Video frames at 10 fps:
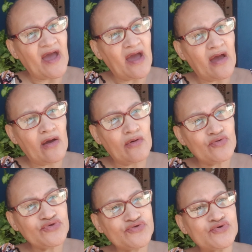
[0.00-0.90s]

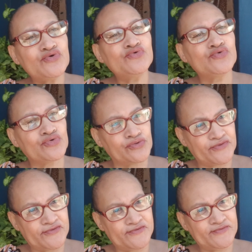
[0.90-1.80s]
our
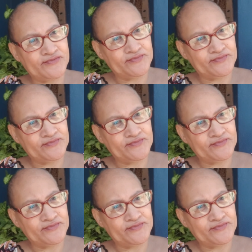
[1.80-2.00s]
schools,